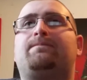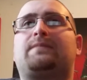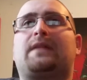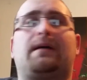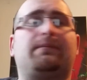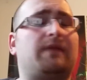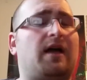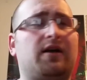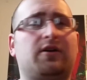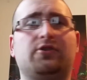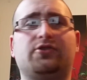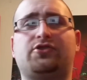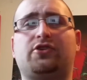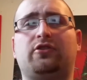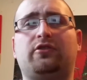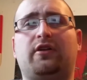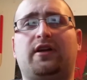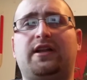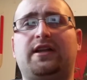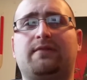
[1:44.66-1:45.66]
I'm not going to show
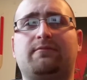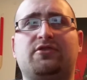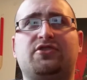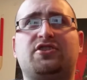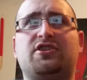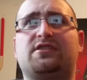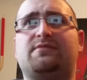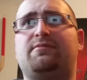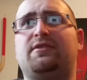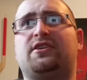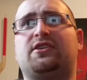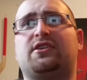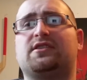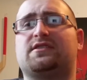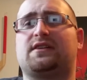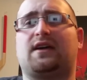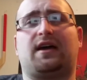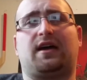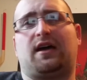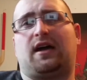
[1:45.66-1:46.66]
you any images
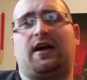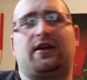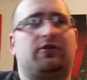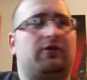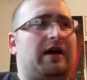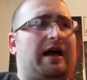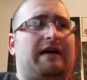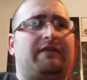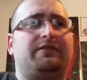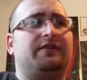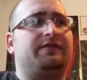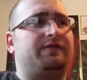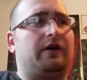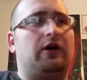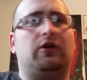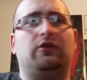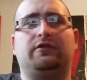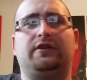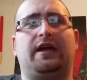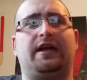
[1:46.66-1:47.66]
because I don't have the
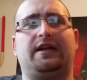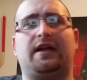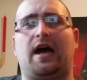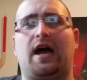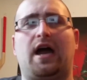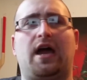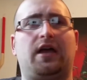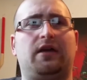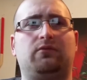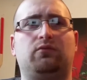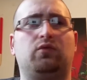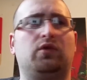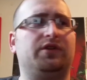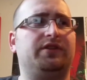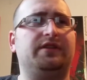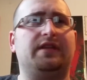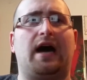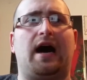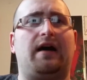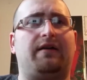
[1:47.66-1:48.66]
phone and I
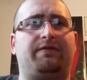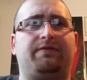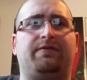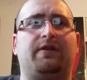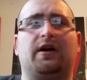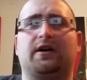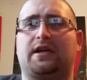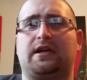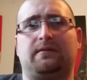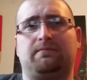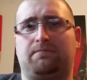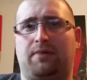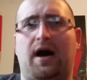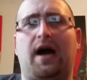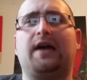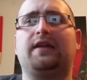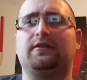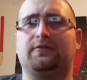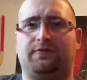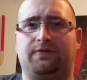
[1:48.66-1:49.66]
would not fucking
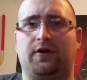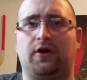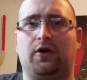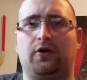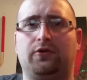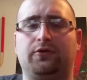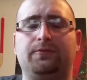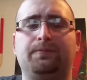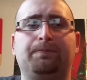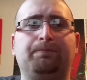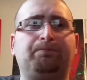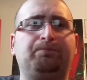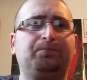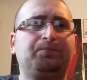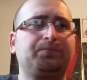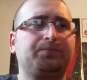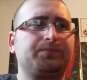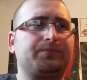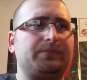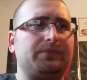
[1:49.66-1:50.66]
buy the phone.
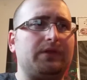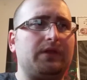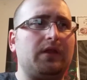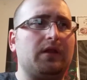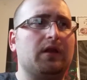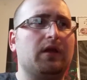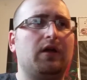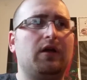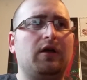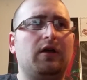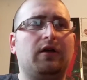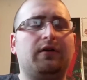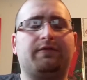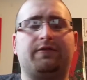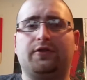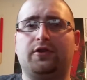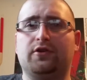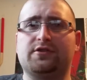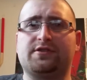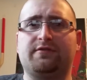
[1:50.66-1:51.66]

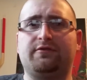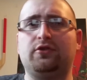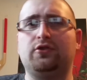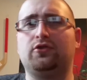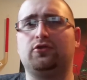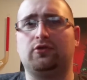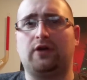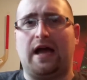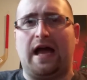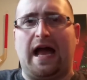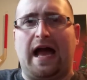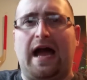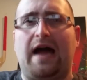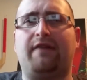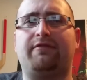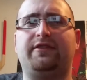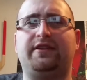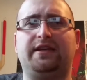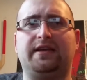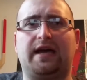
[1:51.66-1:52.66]
For those of you who
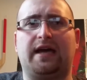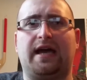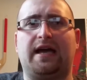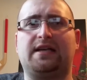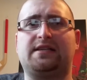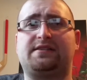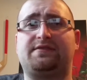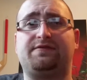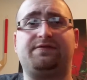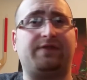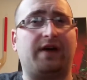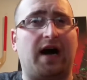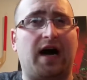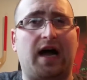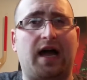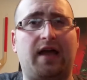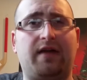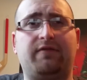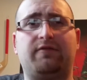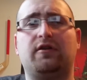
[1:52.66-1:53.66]
have the
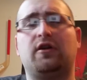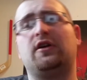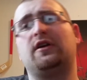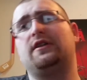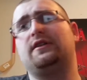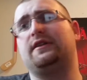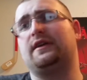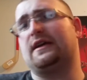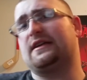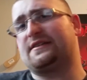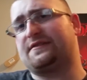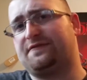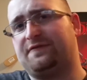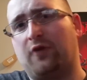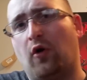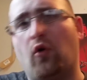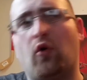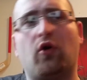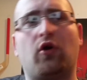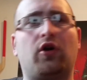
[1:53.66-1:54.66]
S5, the
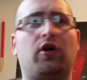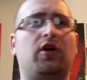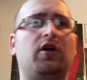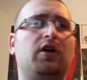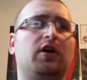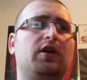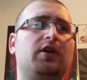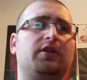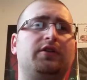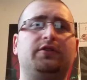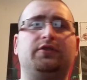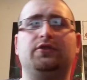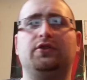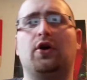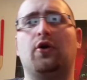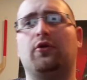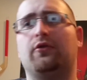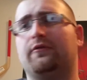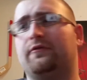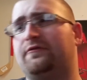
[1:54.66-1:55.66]
S4,
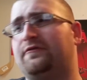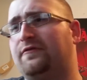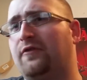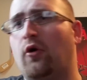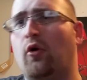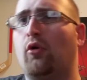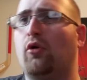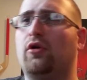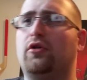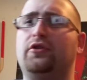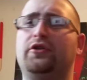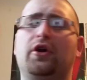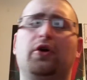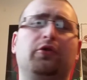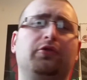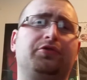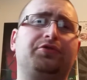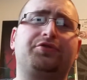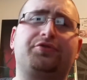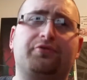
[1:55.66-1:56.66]
Note 4,
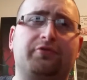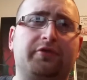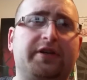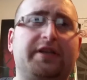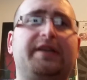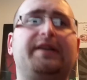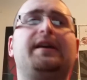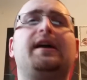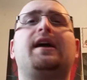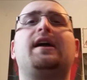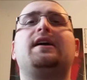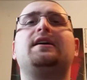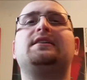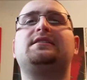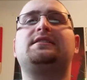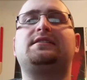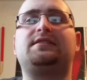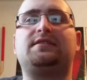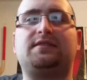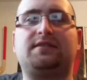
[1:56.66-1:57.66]
Note 3,
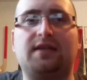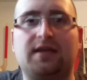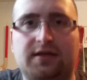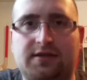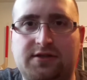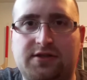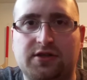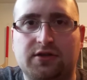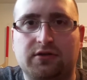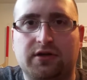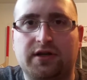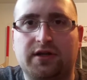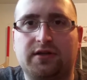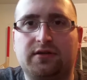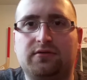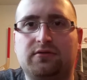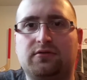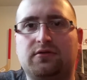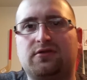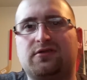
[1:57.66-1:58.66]
stick to
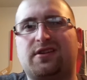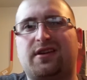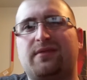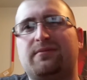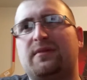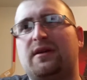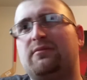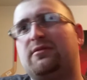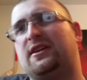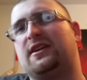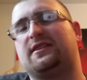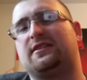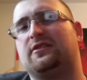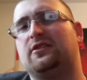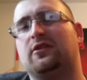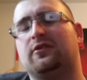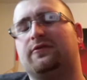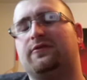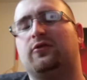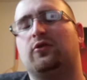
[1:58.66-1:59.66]
it. Okay, maybe get the
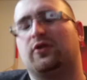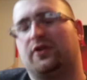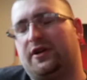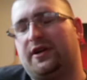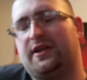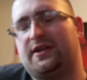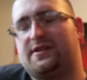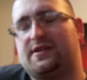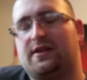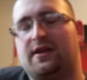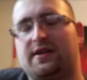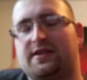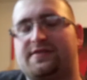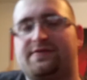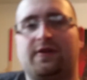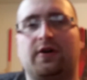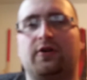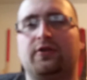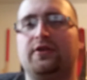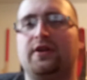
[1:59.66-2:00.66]
Note 4. It is a nice
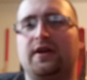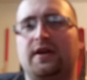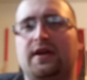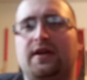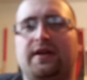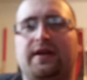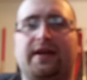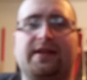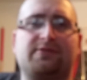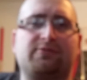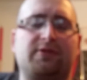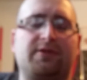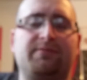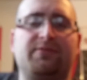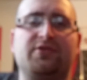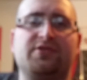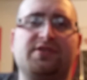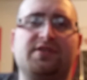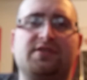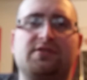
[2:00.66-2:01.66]
phone. That's what
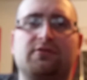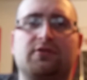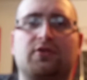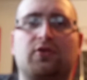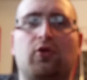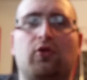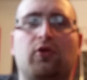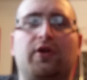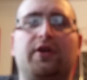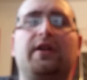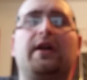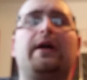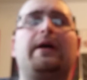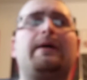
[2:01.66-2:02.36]
I'm using to record.